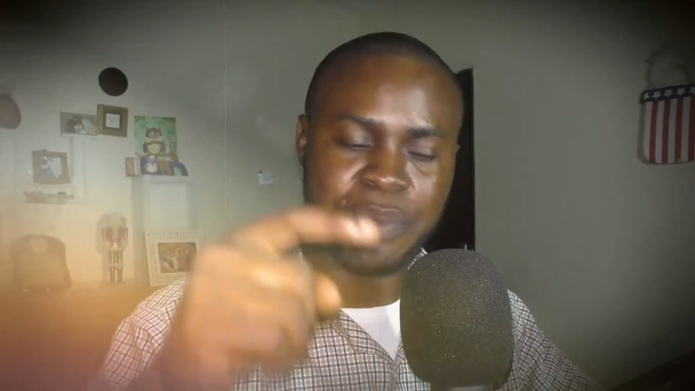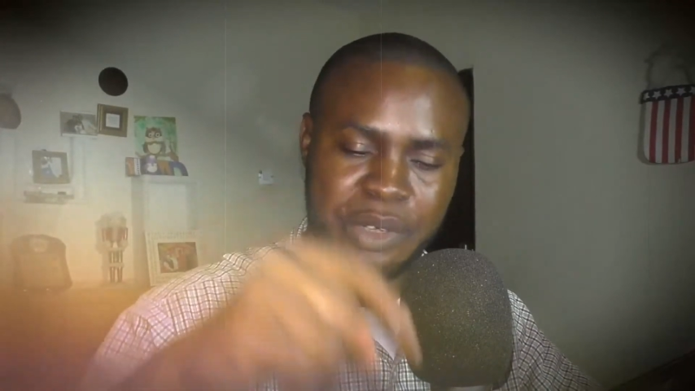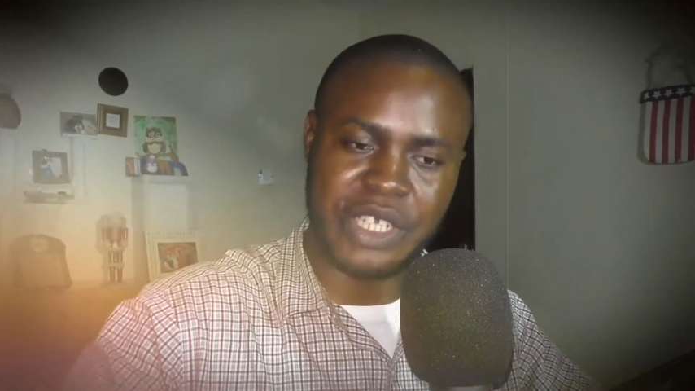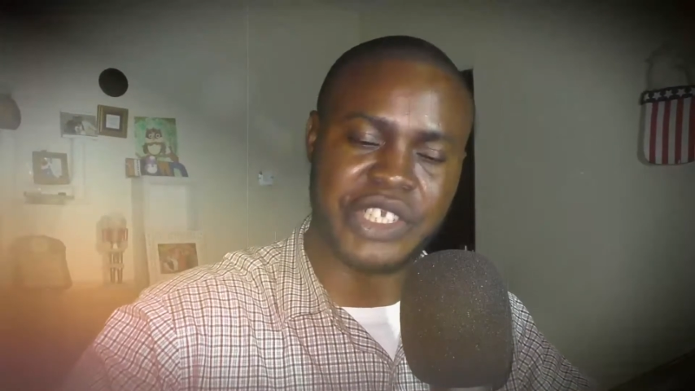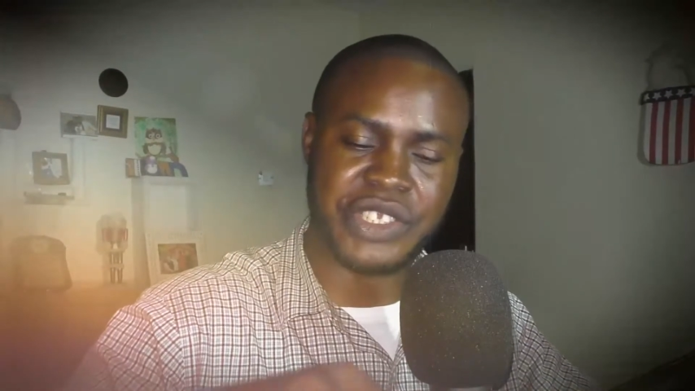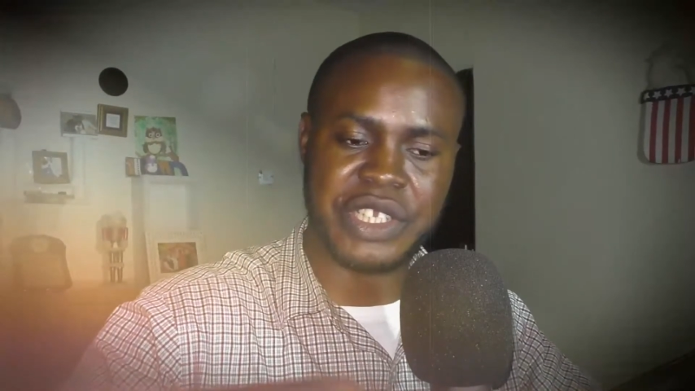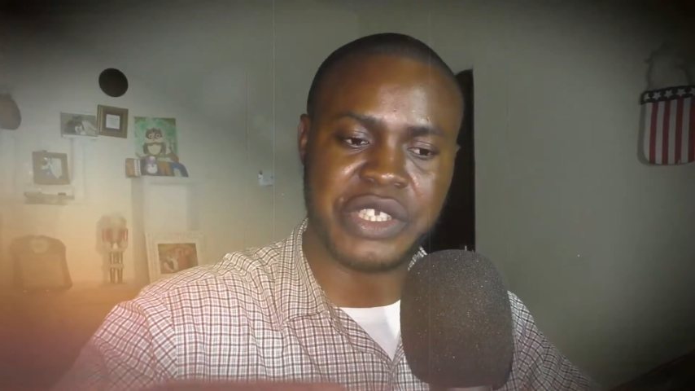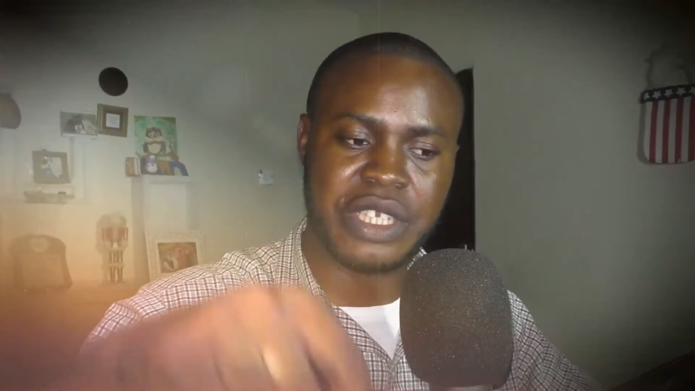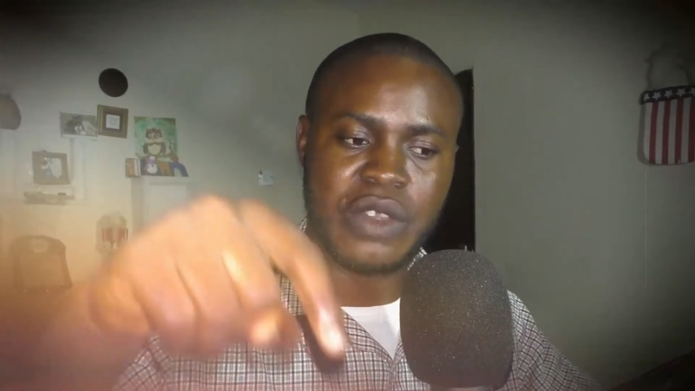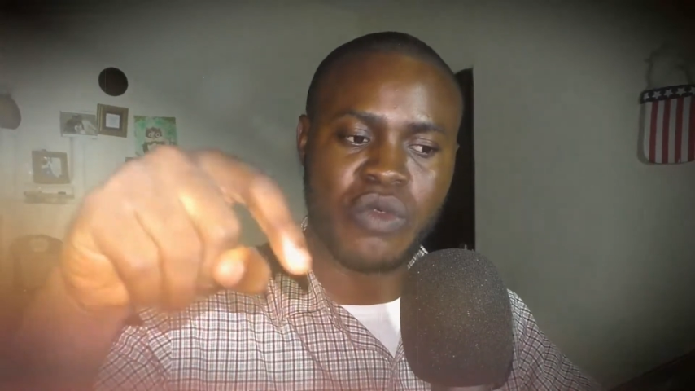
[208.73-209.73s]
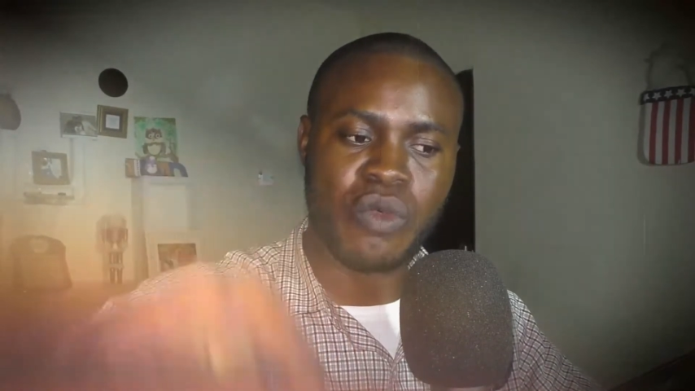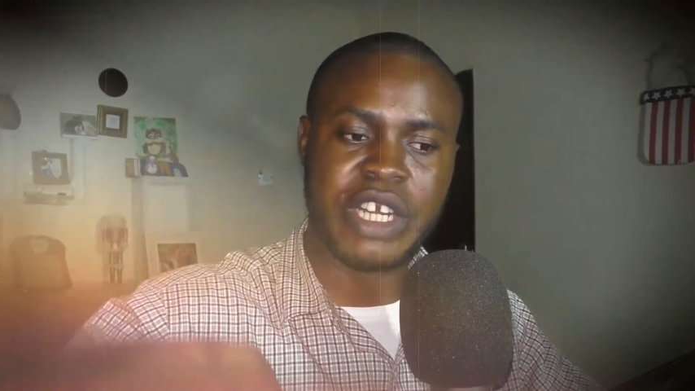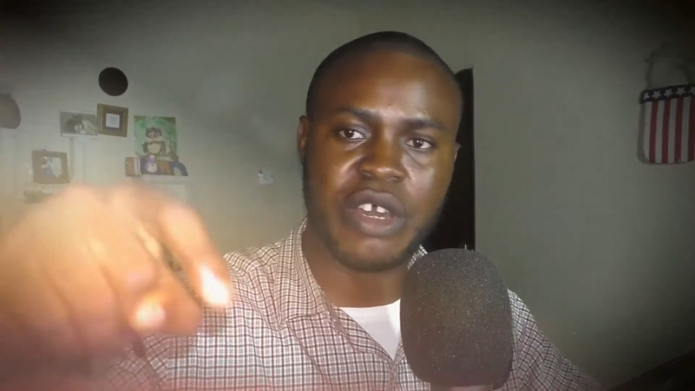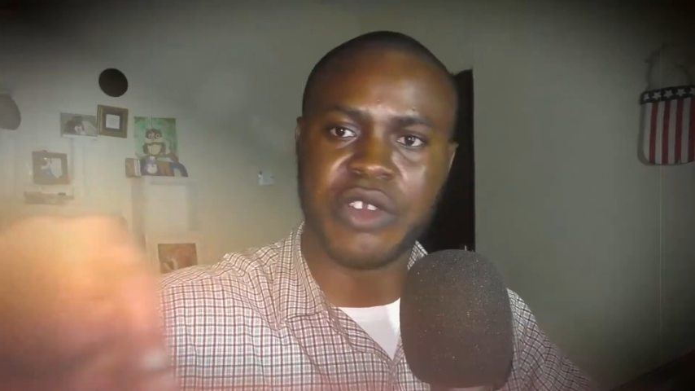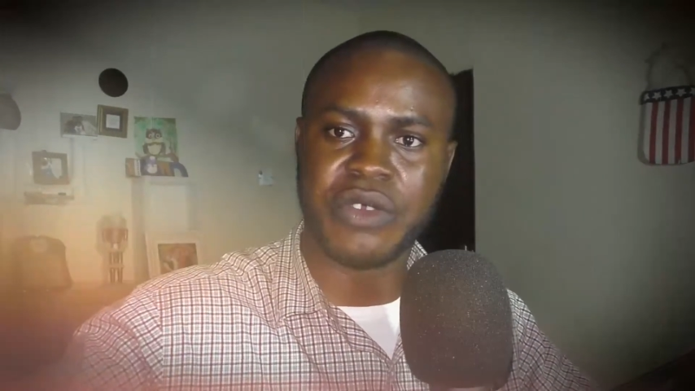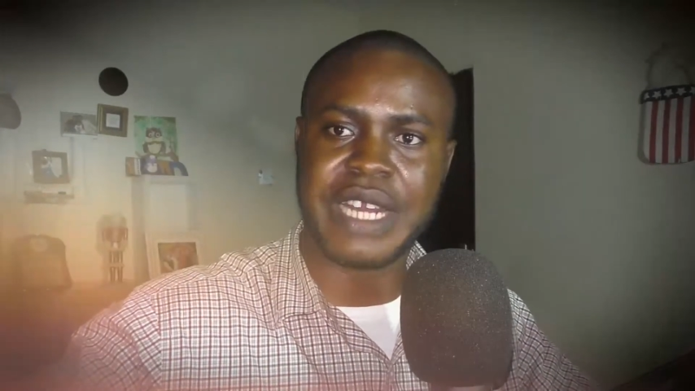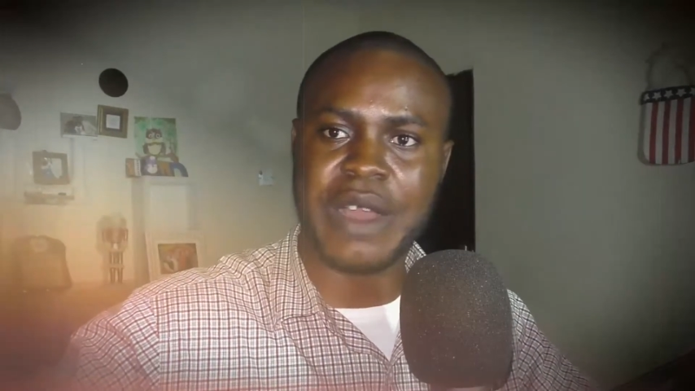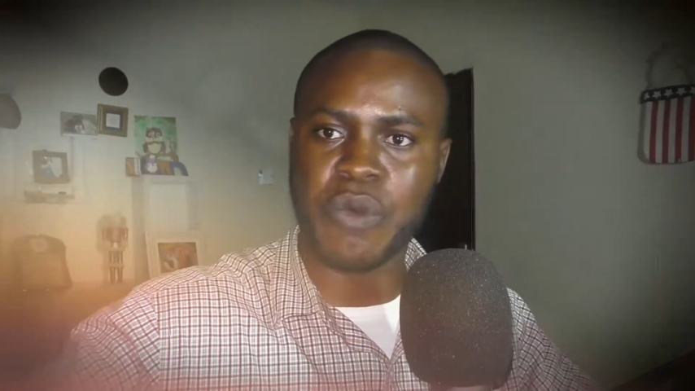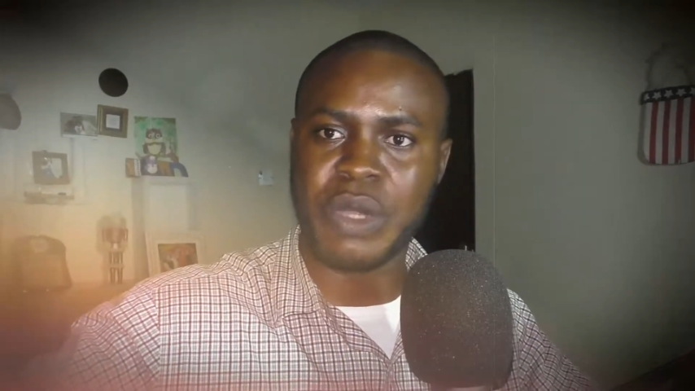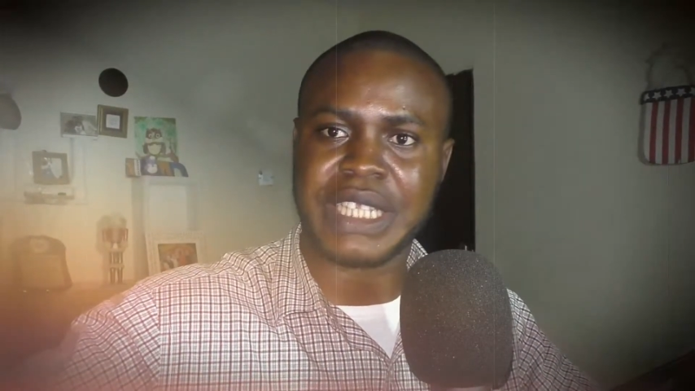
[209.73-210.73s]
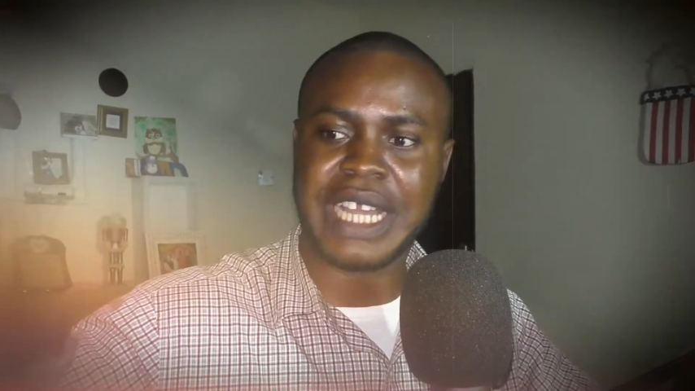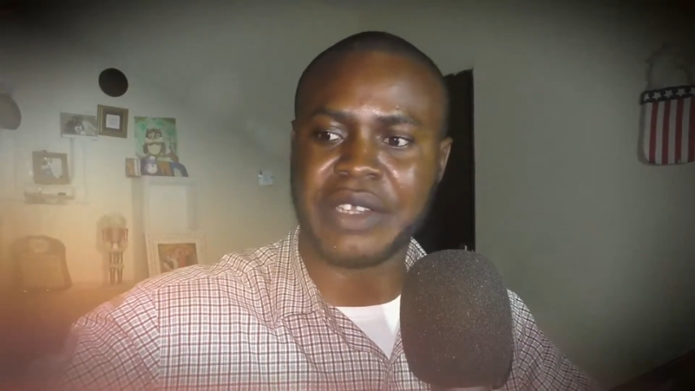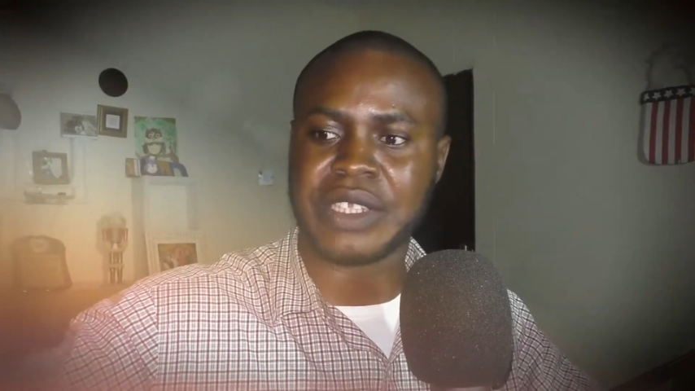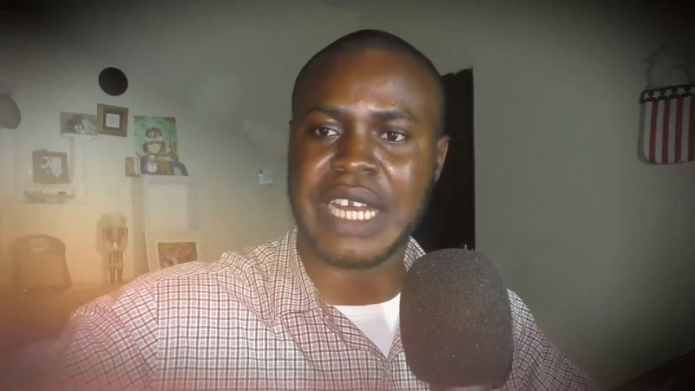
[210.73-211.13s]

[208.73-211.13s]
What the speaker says: Christians will not do that without